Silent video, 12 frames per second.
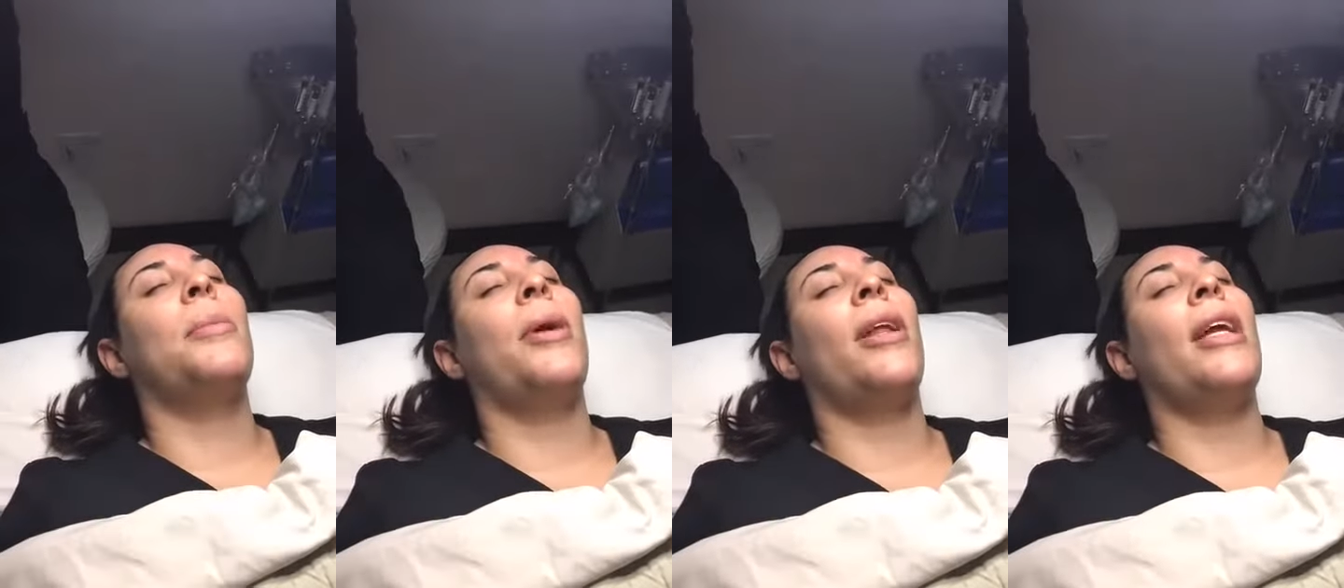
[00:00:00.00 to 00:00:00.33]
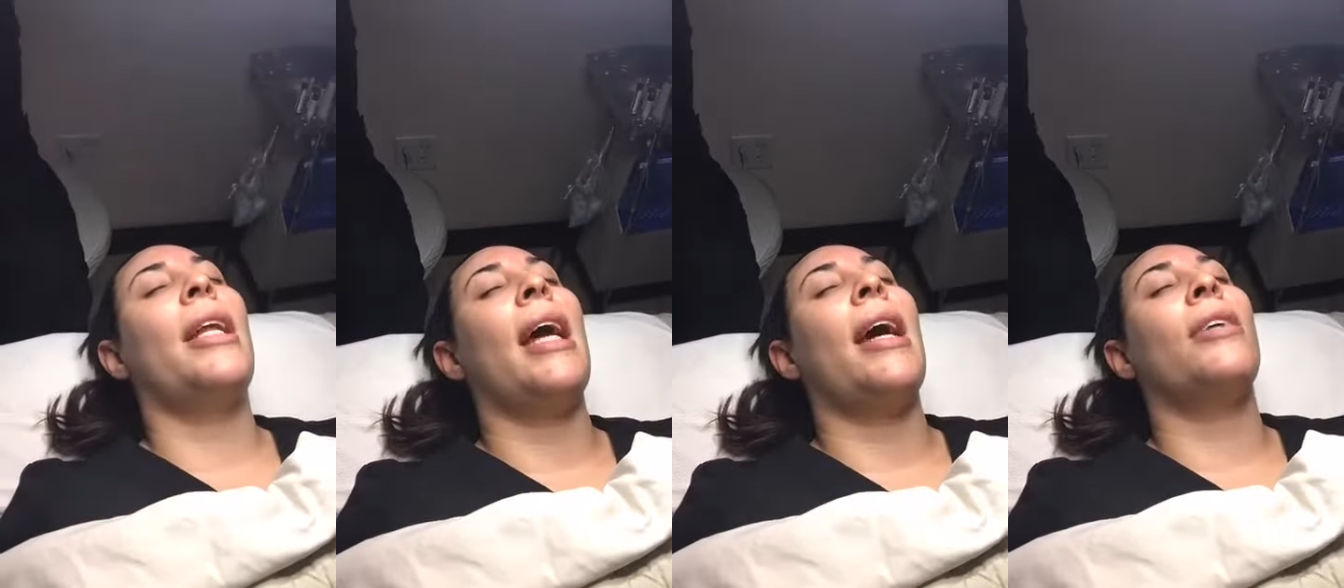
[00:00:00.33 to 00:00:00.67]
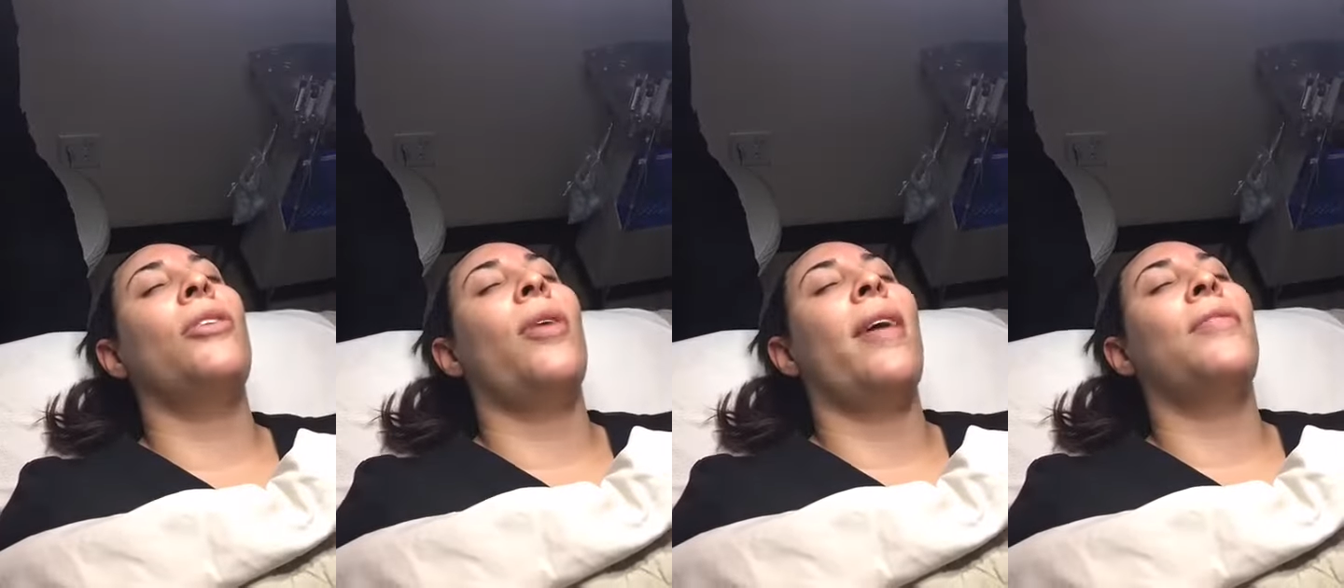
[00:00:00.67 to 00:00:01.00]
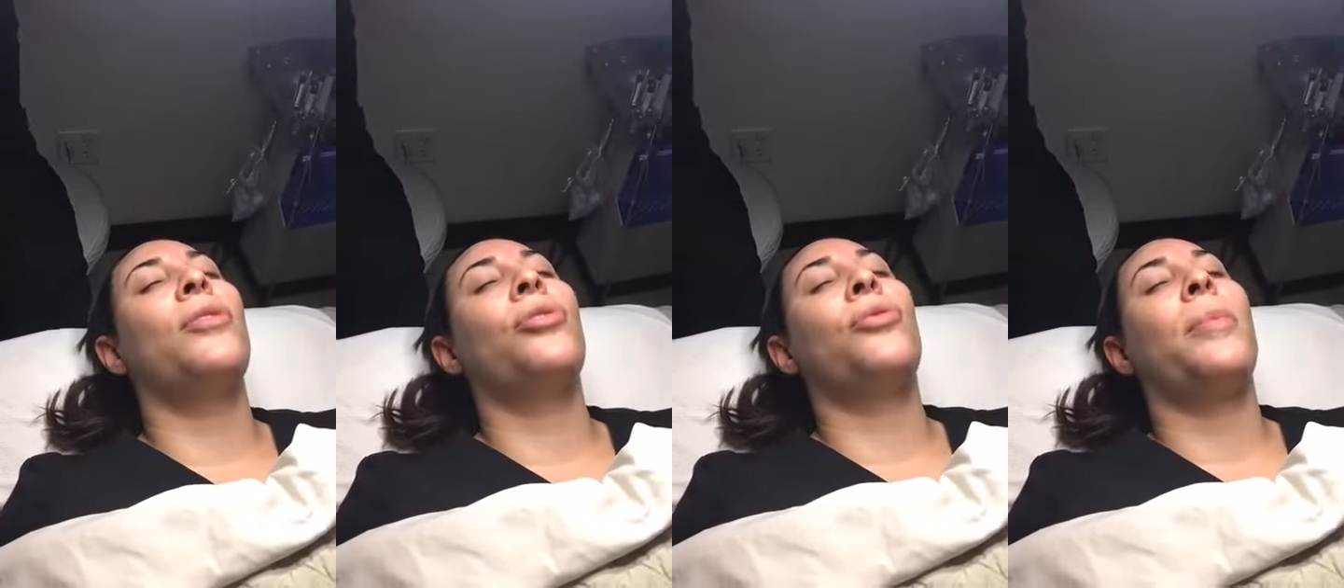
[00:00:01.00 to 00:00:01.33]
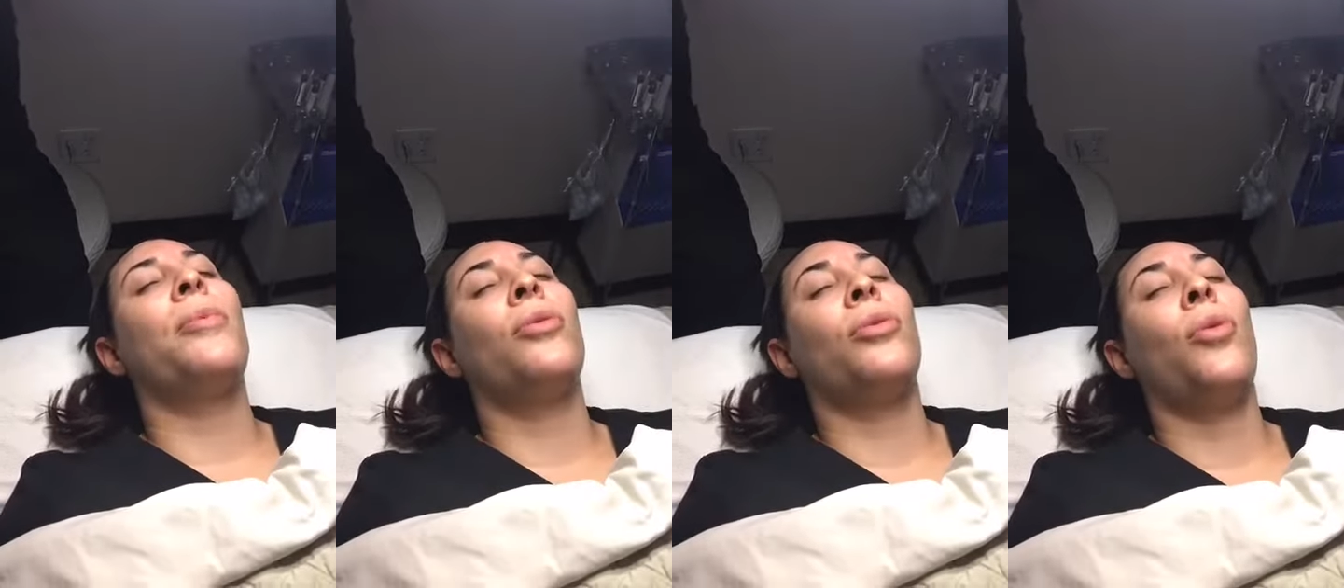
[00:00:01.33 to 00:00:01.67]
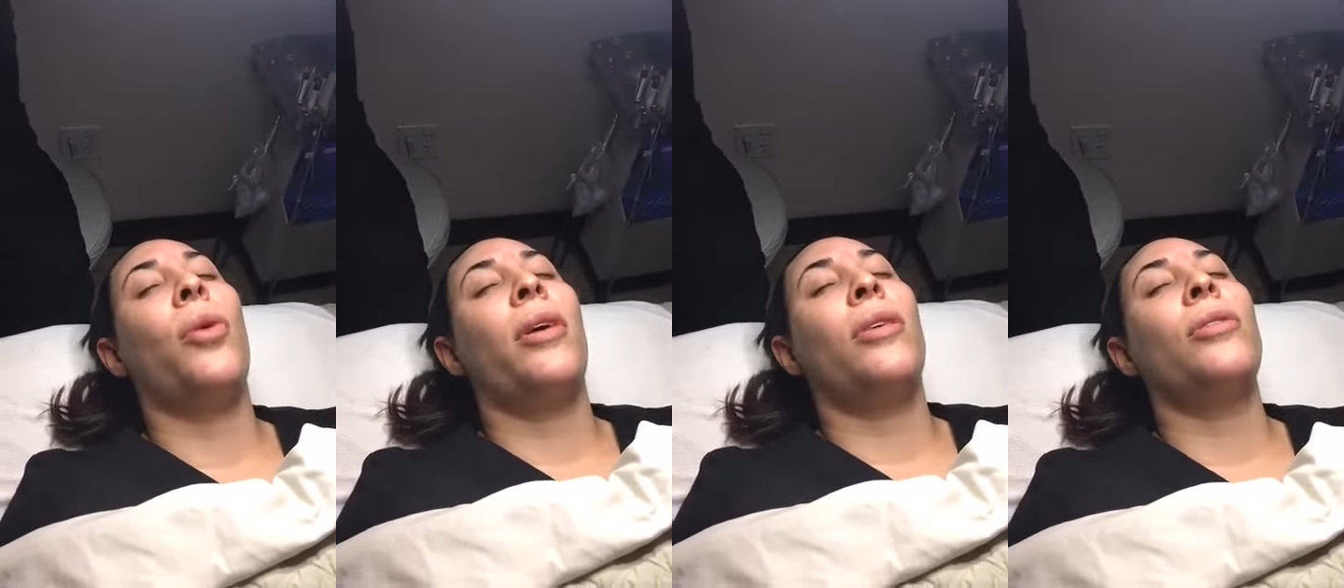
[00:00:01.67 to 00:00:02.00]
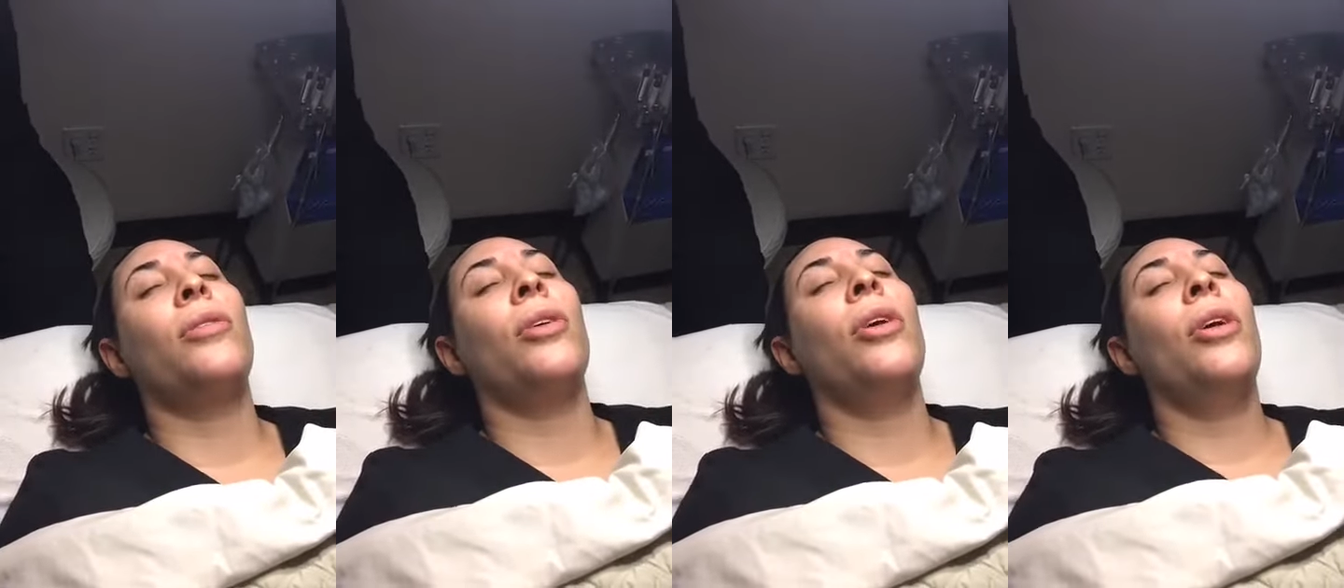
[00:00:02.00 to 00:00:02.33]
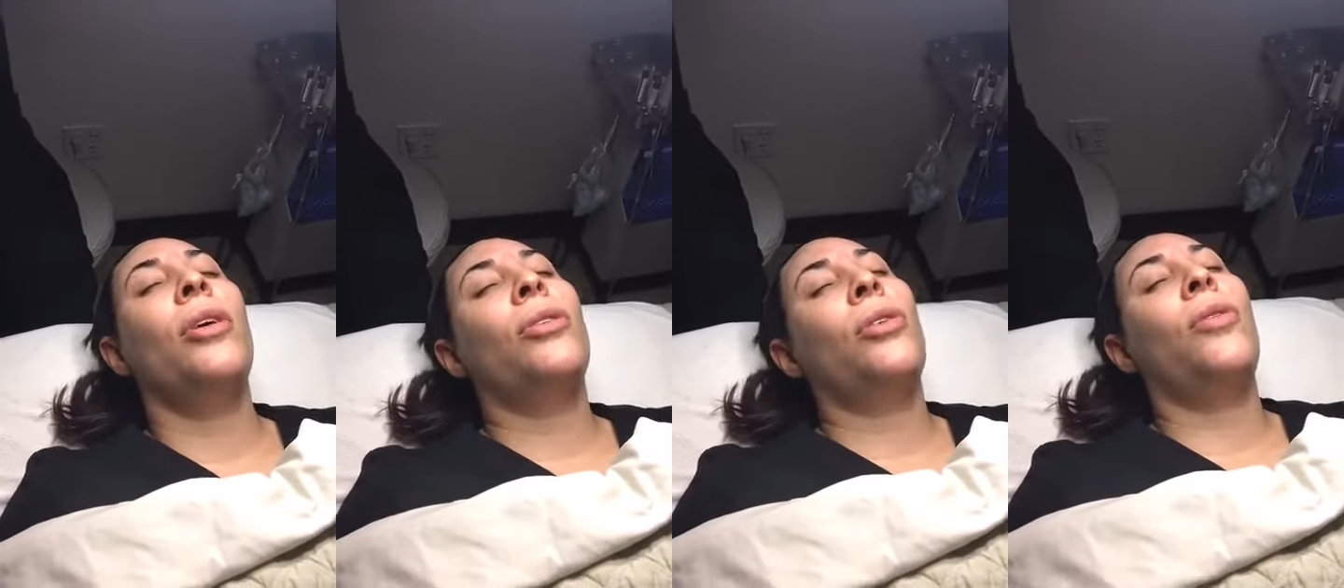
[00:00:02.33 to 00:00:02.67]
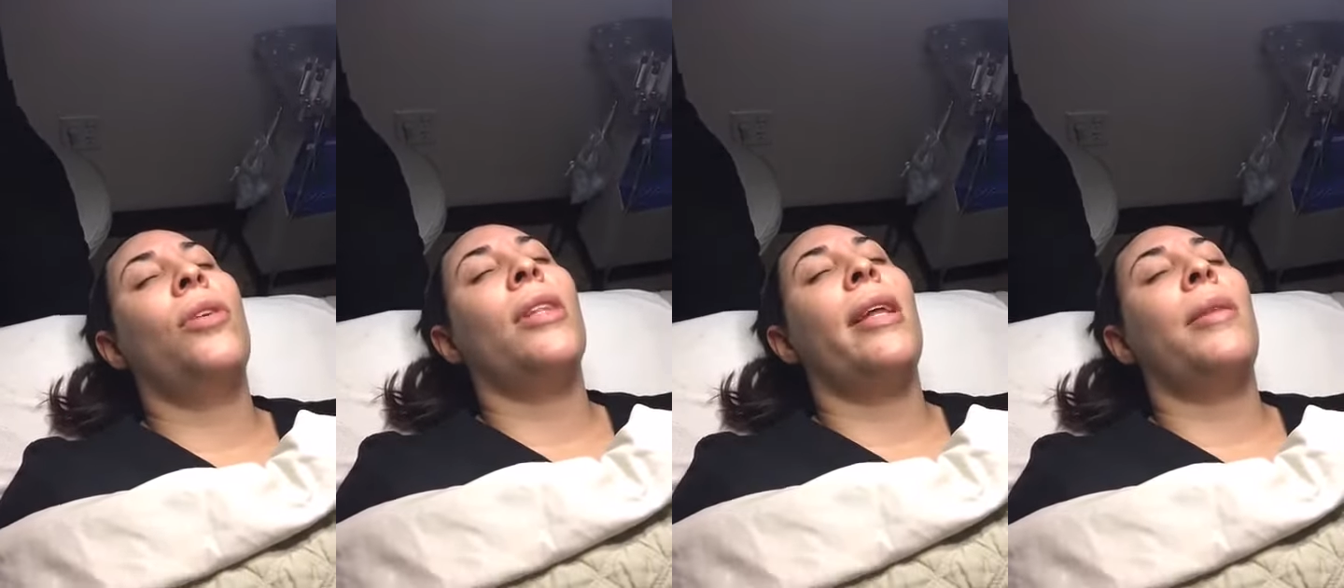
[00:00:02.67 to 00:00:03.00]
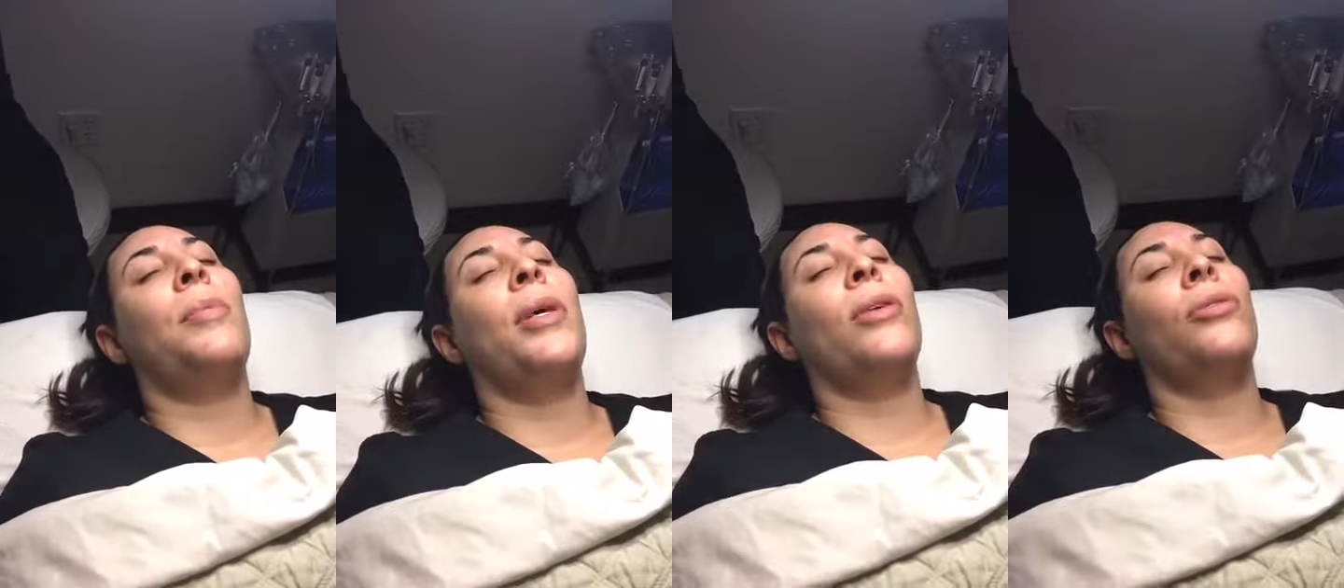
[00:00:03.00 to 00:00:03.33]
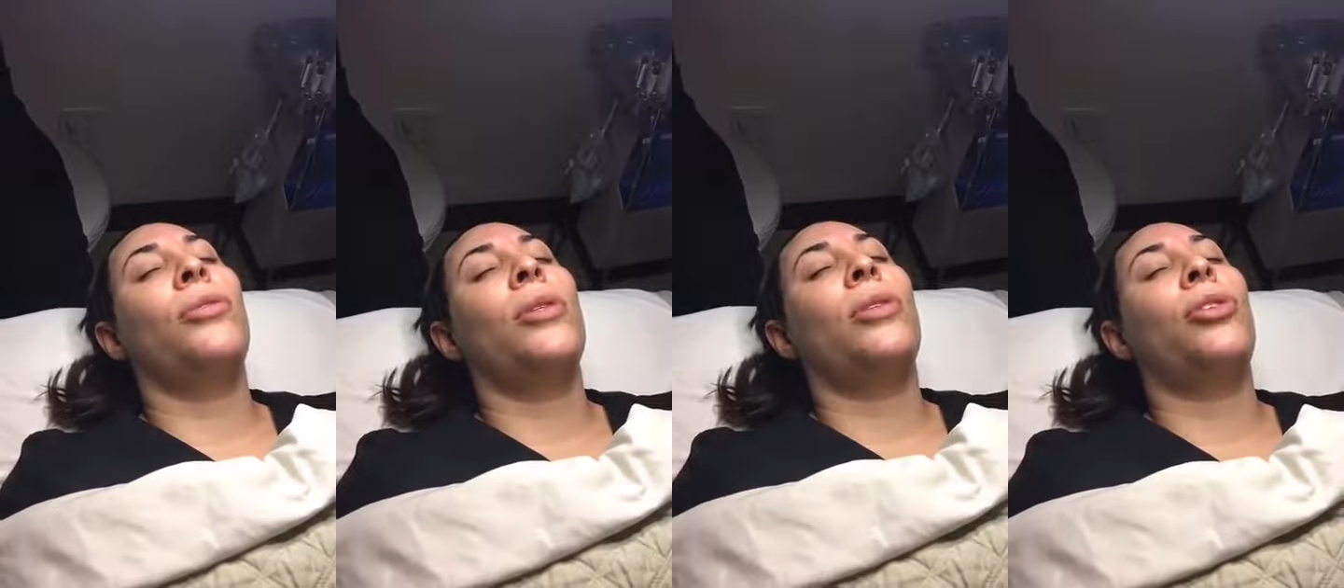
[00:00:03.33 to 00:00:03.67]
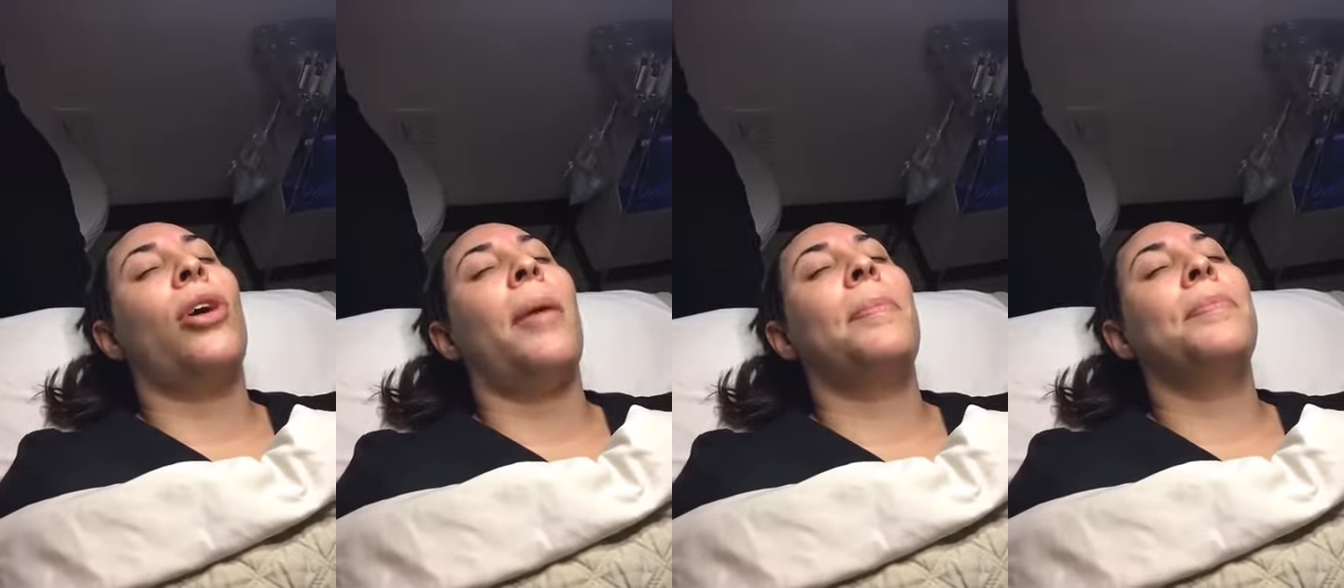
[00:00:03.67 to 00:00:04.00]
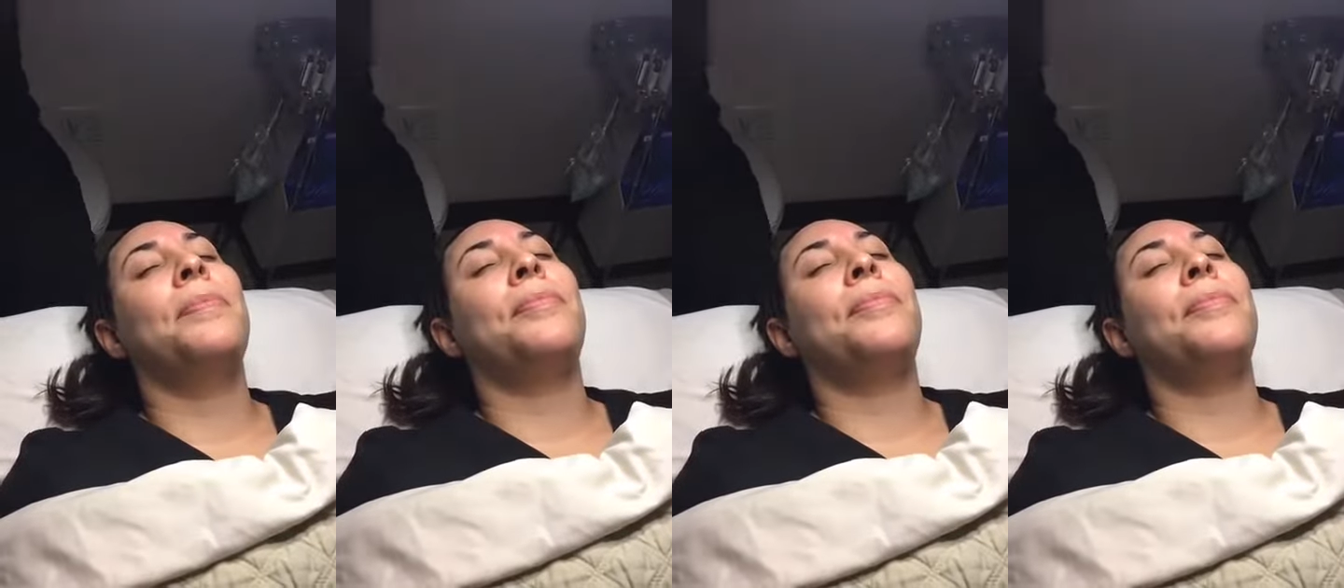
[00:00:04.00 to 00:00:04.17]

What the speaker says: but you have to strip those oils so you can let the peel do its job.